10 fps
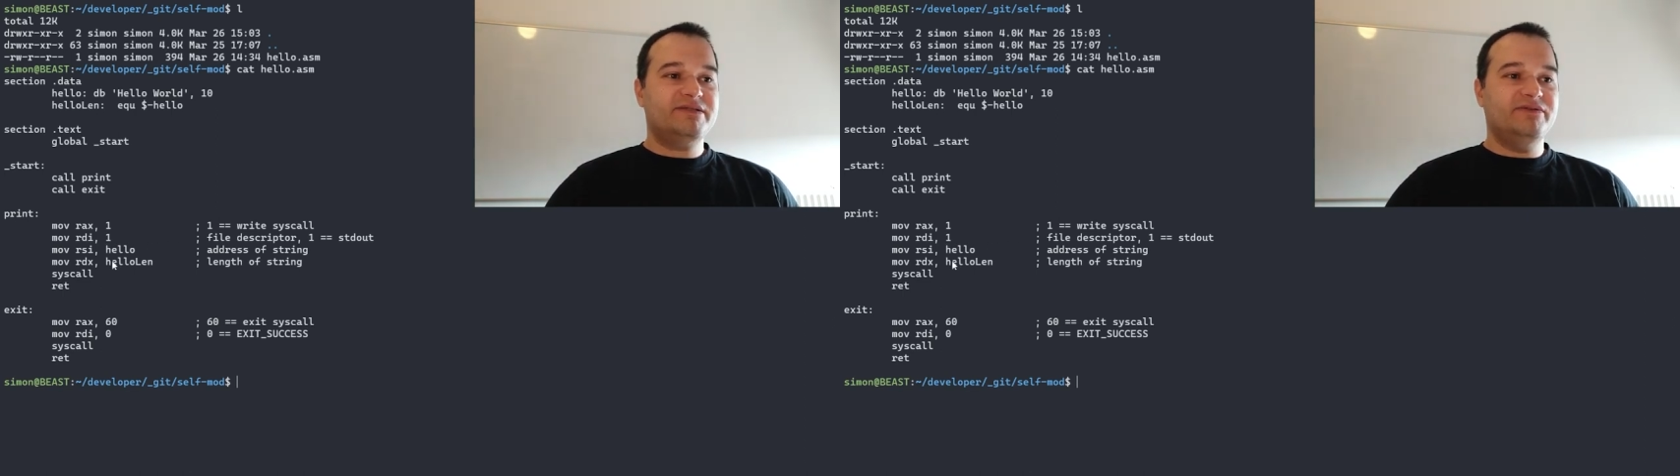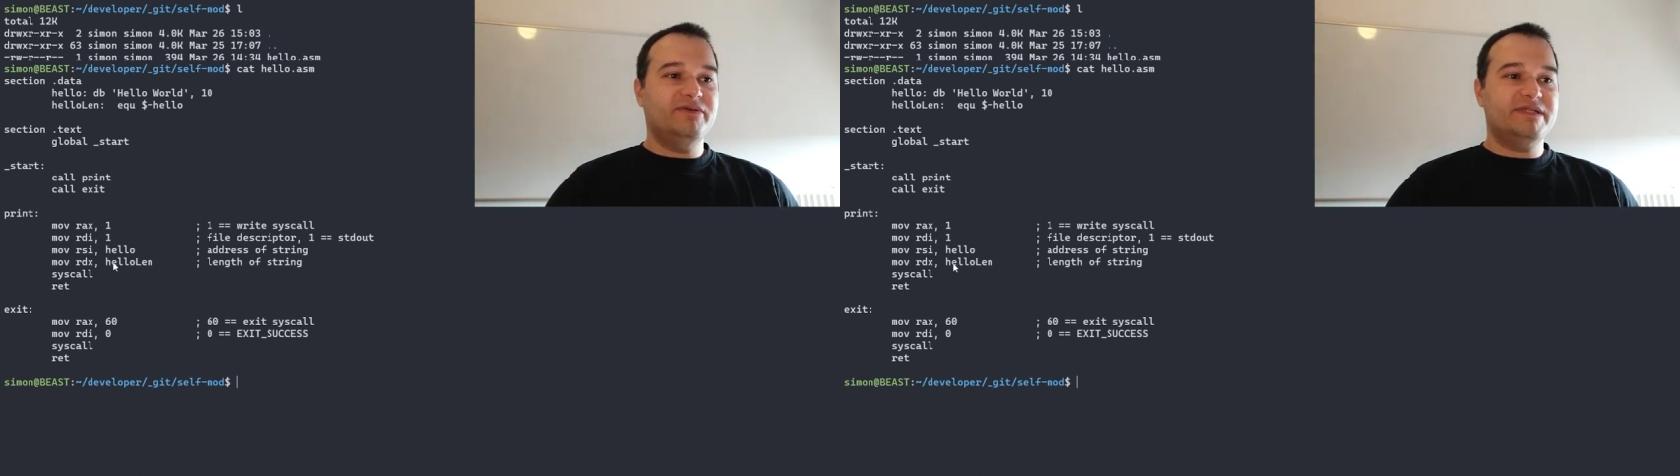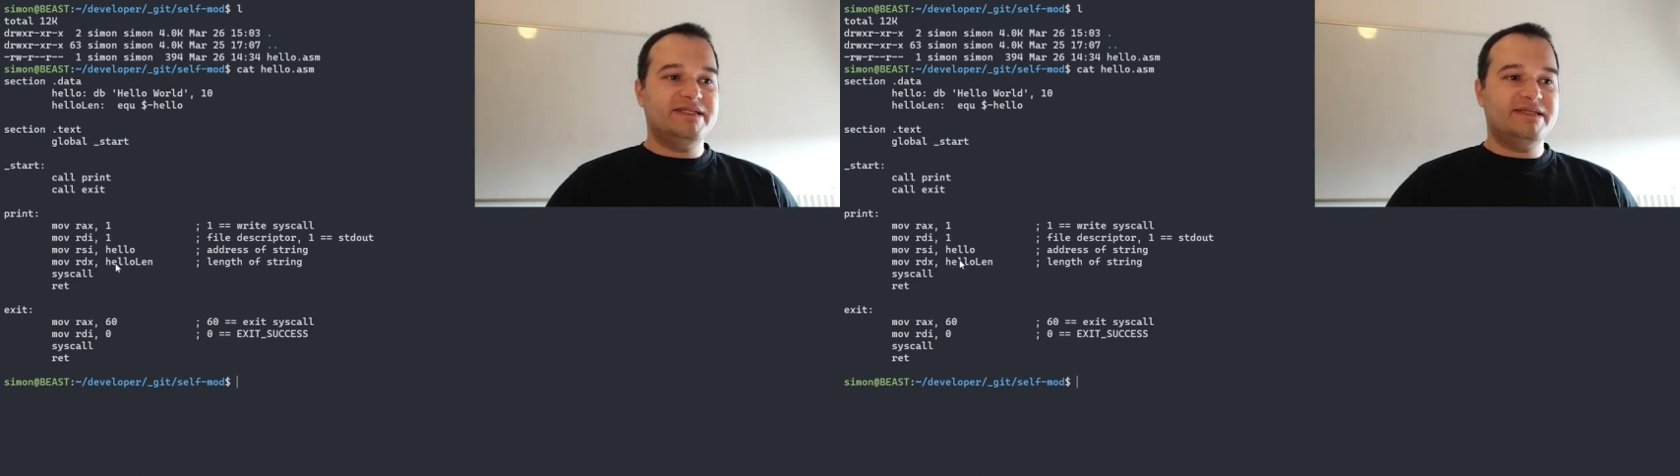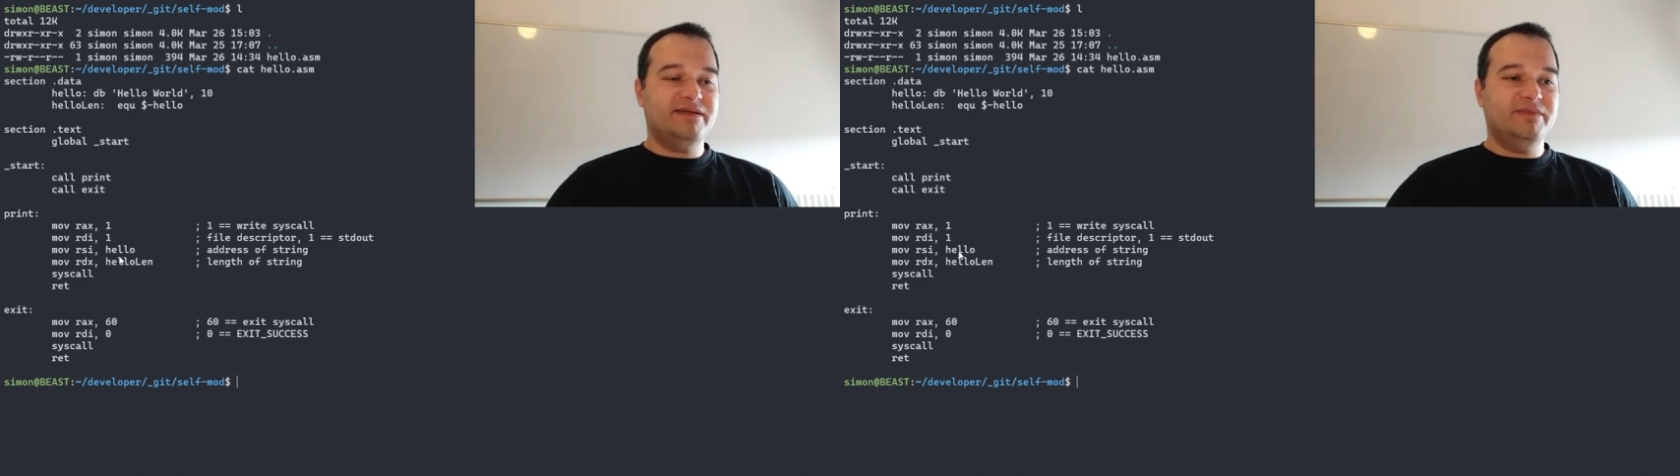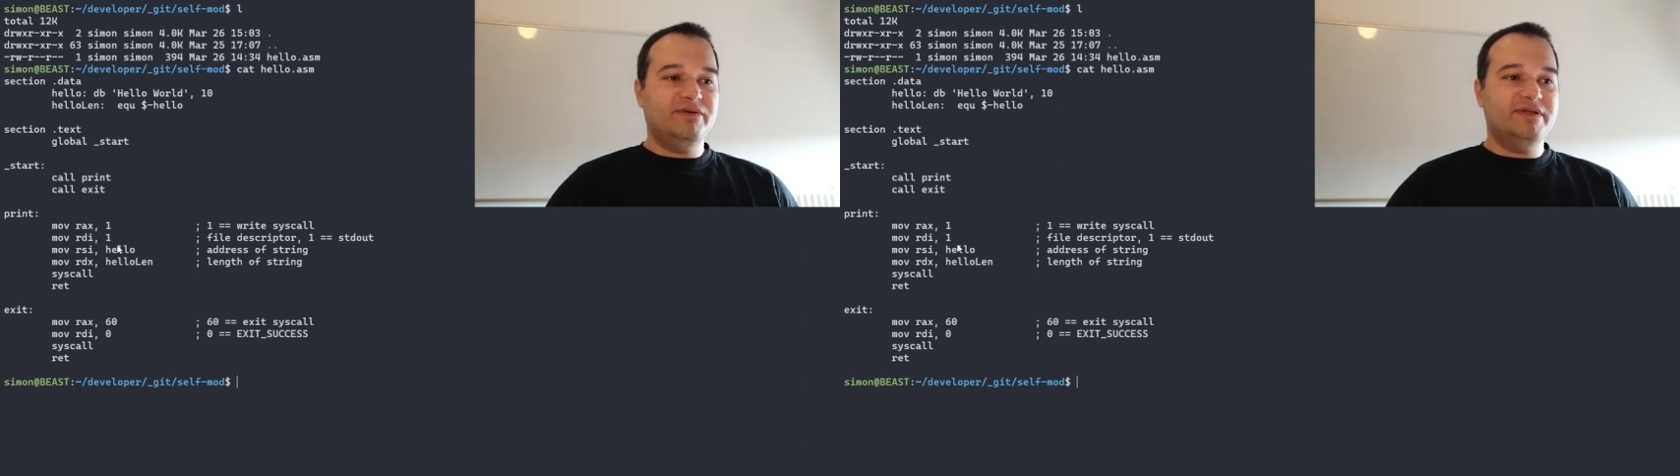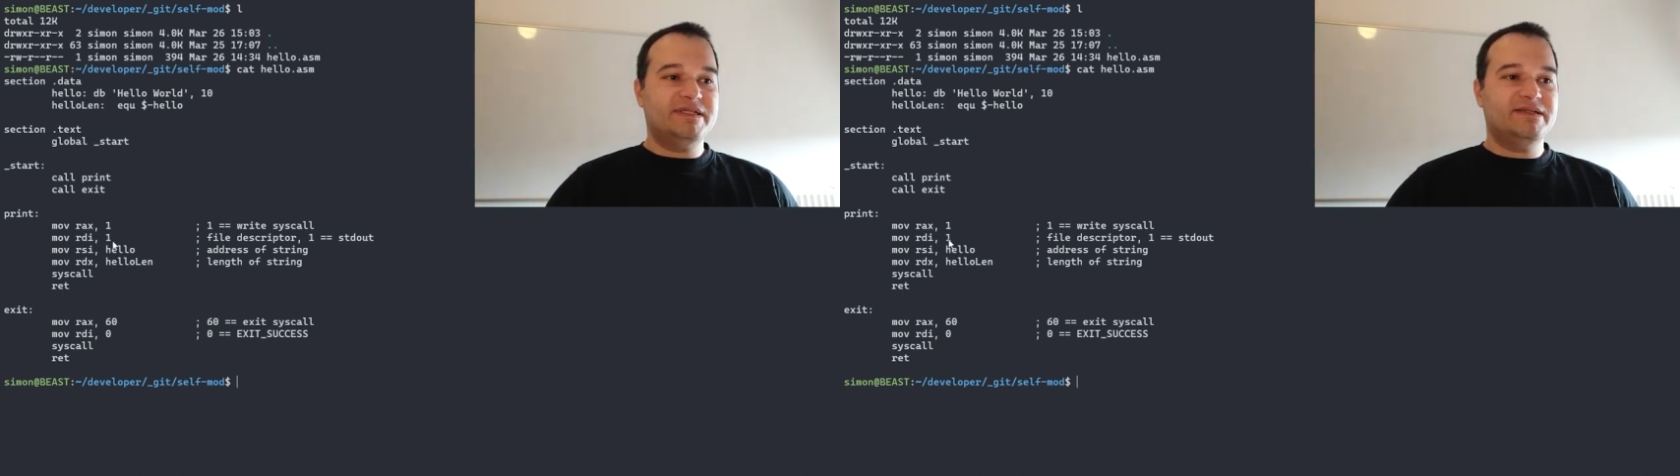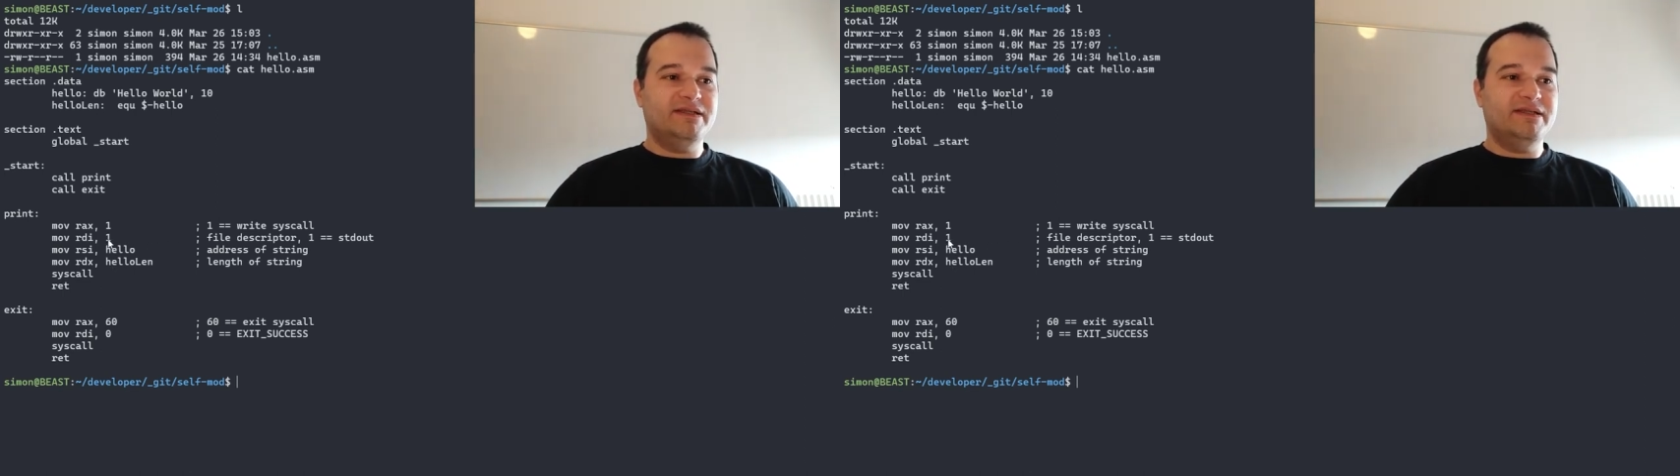to those system calls.